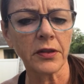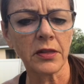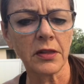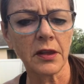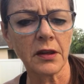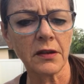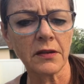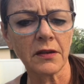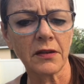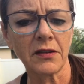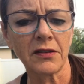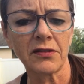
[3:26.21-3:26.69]

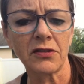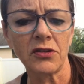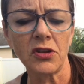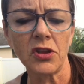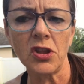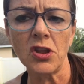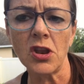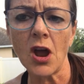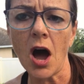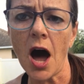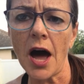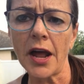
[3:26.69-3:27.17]
this is
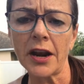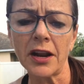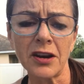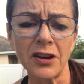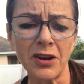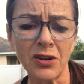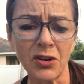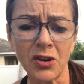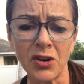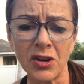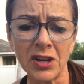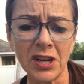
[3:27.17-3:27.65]
not
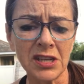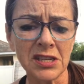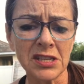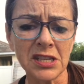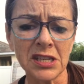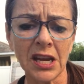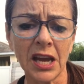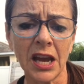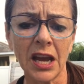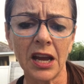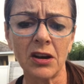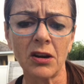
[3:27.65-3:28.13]
a good
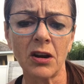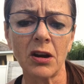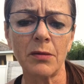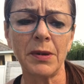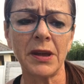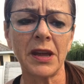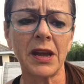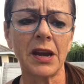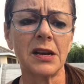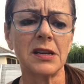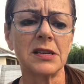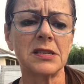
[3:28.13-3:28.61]
indicator,
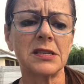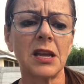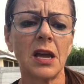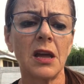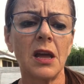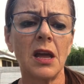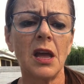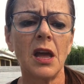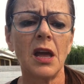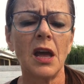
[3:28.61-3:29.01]
because